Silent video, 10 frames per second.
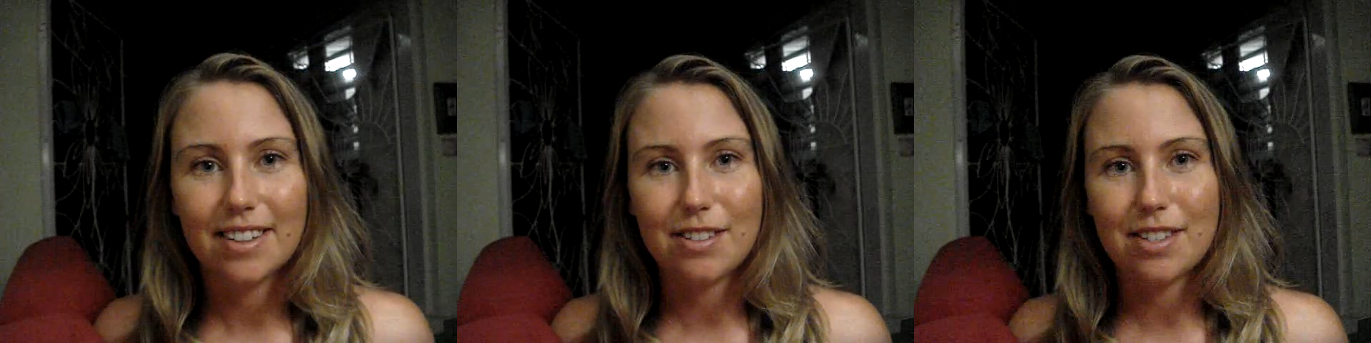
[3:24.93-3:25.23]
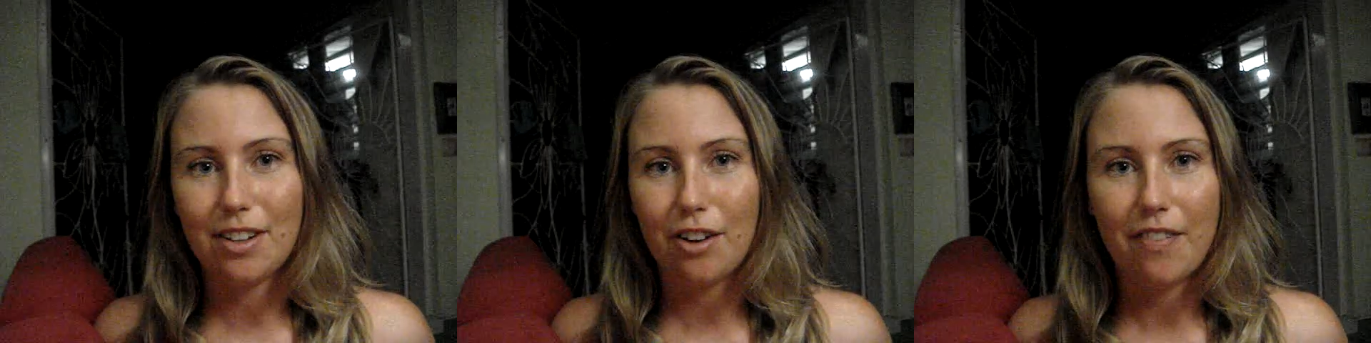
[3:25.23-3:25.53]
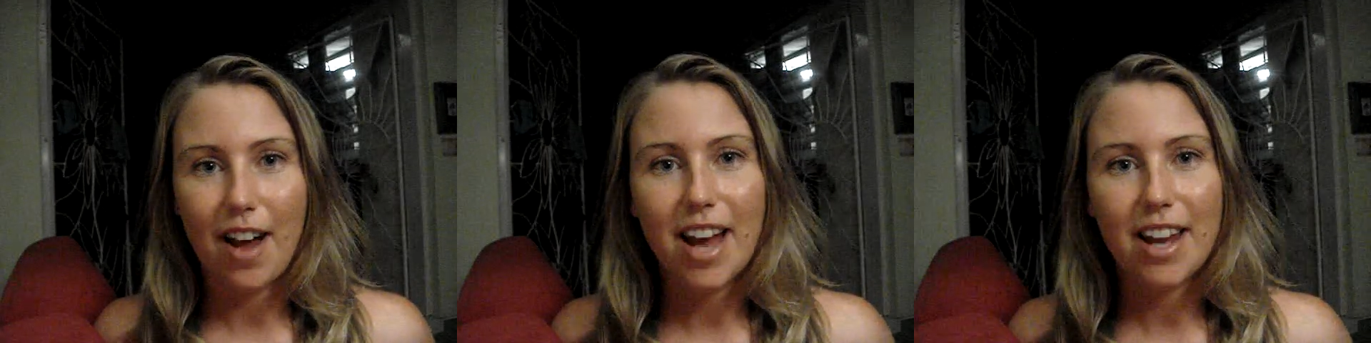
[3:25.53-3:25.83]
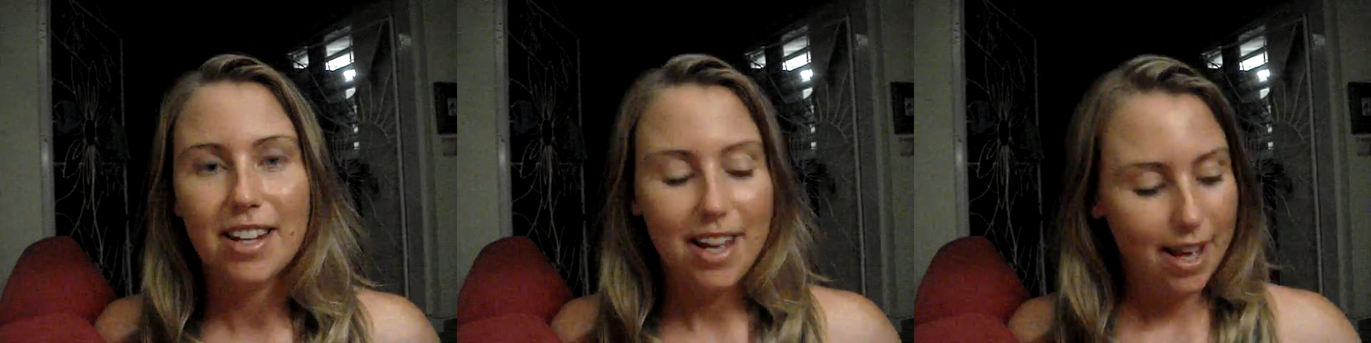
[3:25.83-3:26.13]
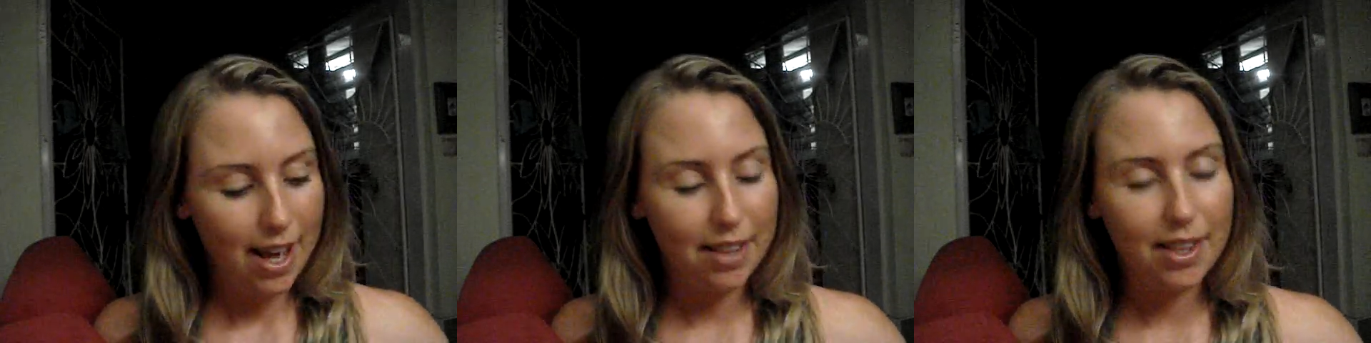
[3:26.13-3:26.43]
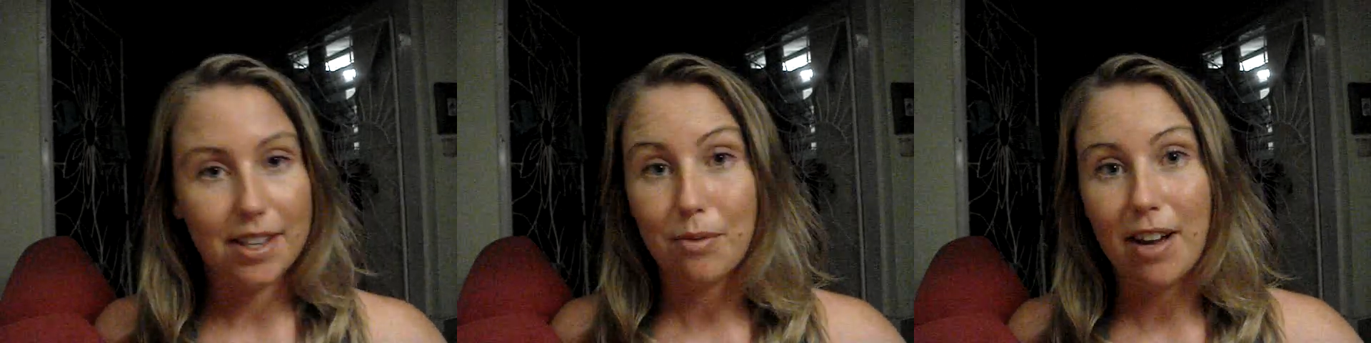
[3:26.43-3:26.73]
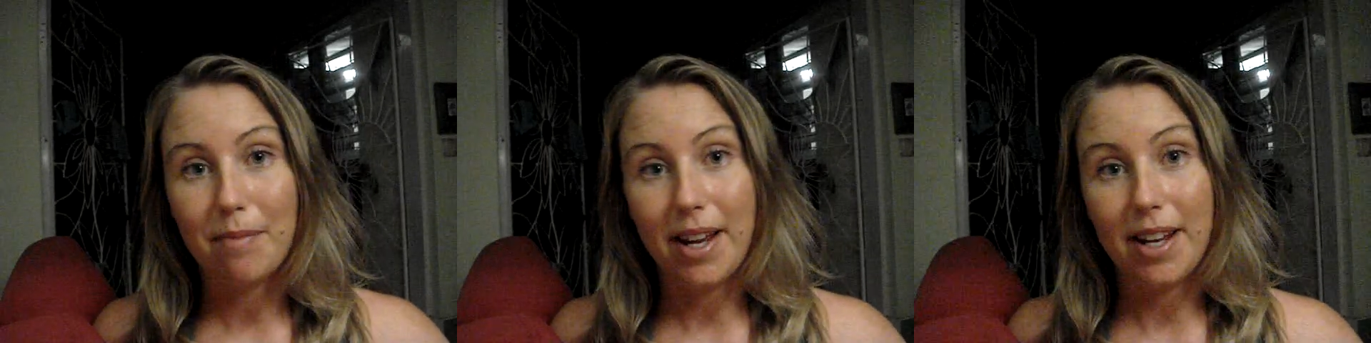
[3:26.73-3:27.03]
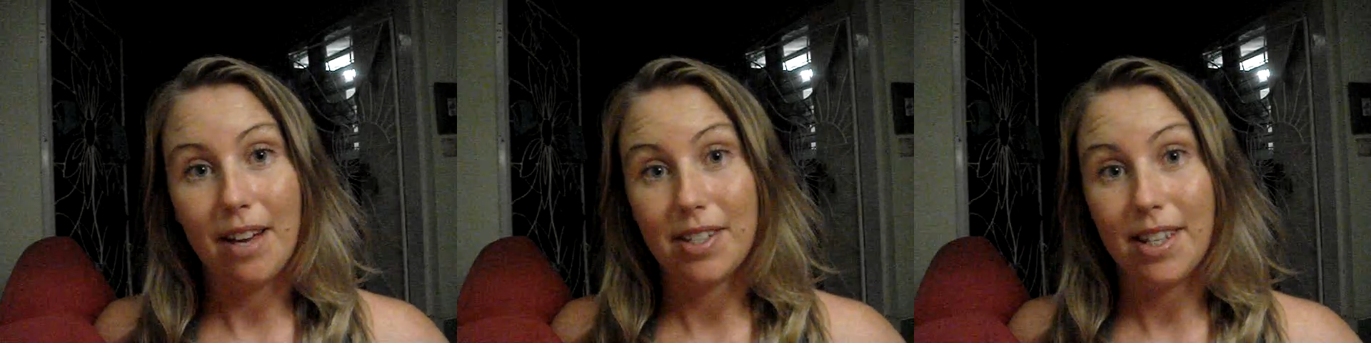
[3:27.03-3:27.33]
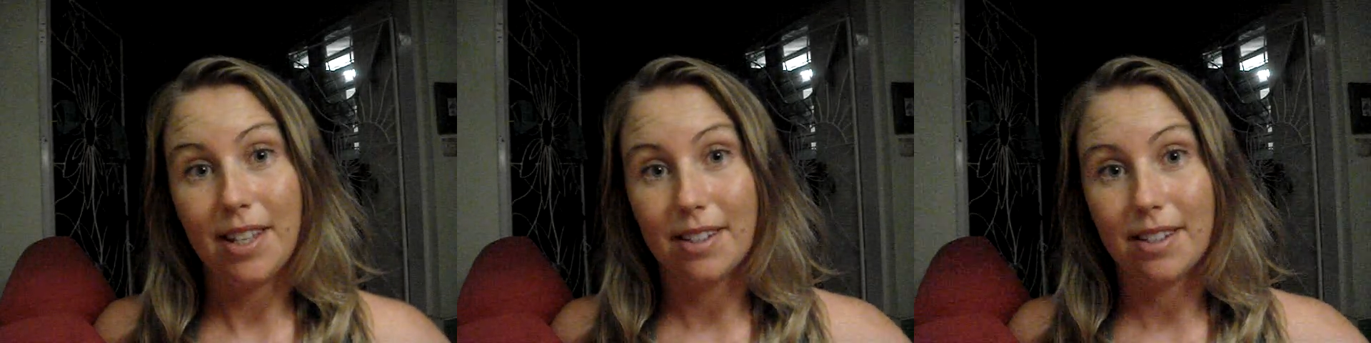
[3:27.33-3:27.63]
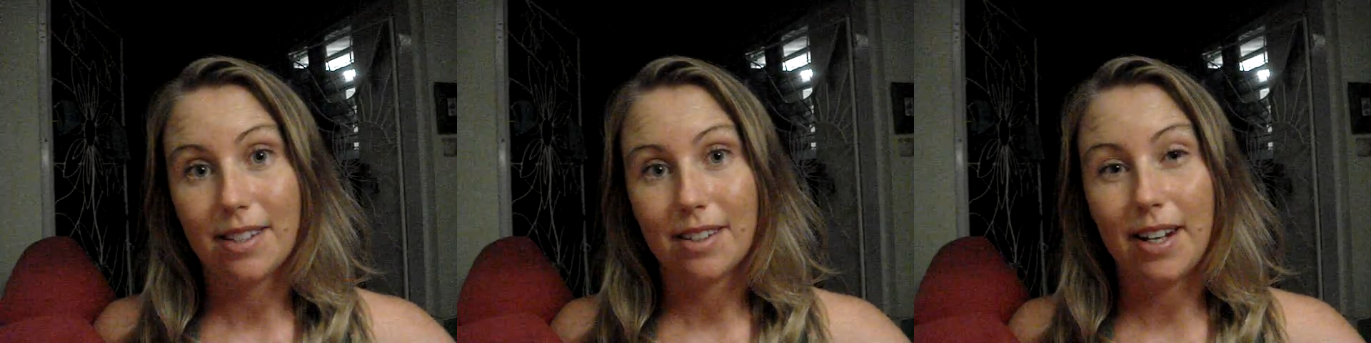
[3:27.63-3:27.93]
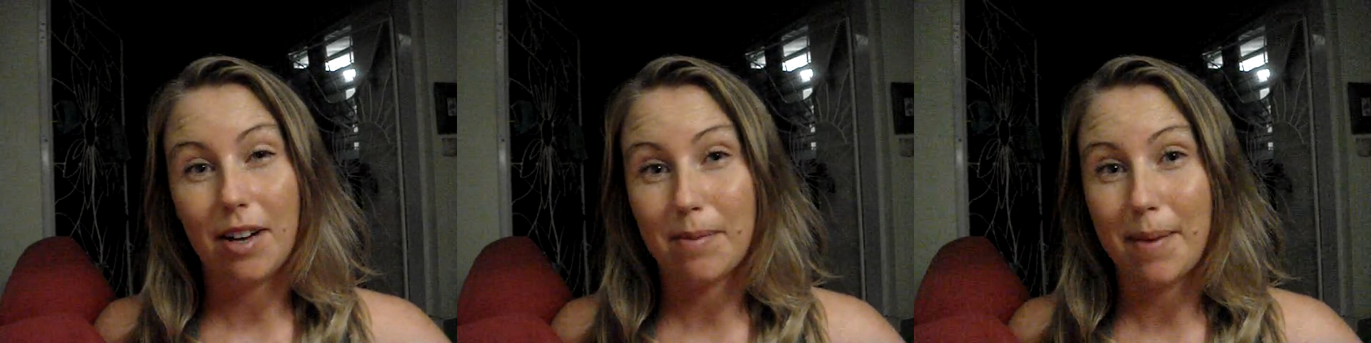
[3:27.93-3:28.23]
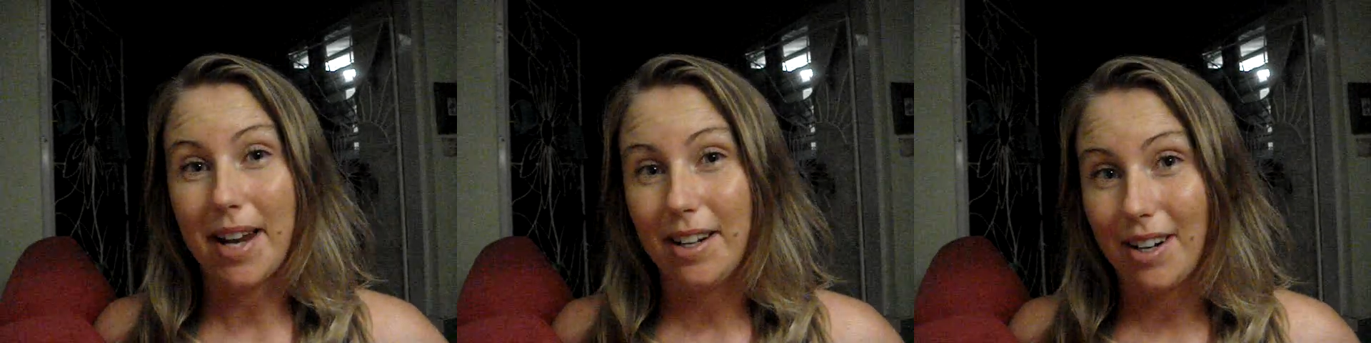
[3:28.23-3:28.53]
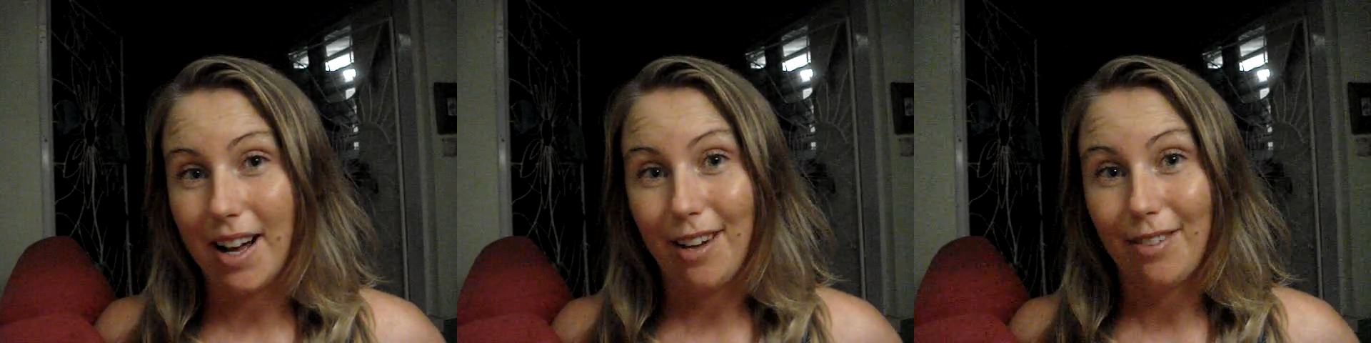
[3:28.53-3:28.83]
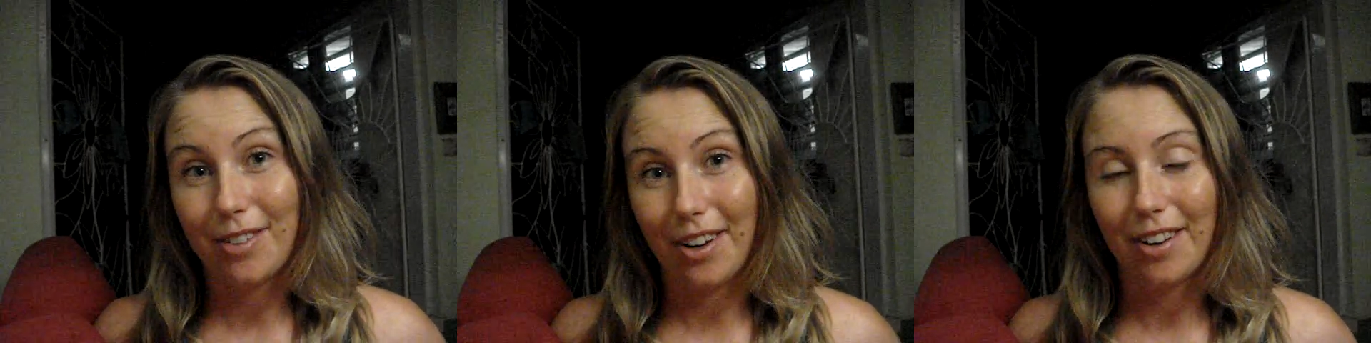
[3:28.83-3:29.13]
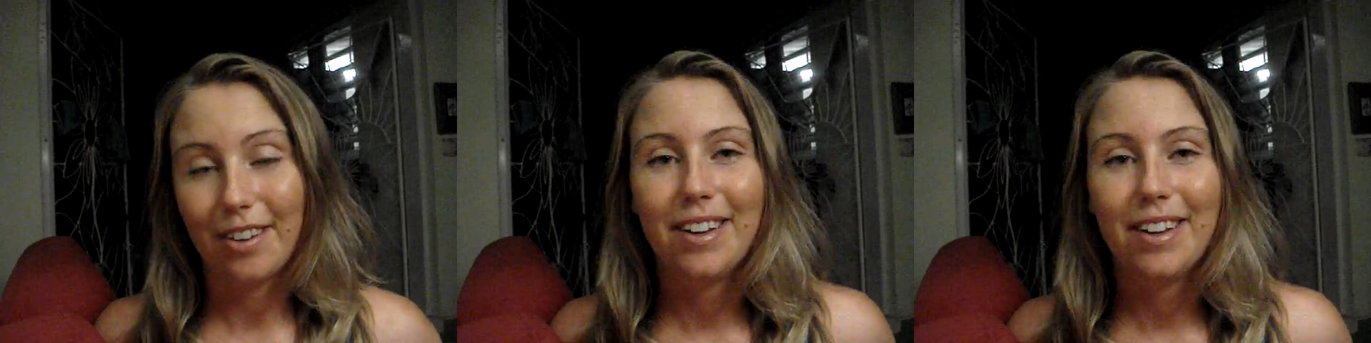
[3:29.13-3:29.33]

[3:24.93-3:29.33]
It was low fat, and that's the way I've been ever since, and that was about a year and a half ago.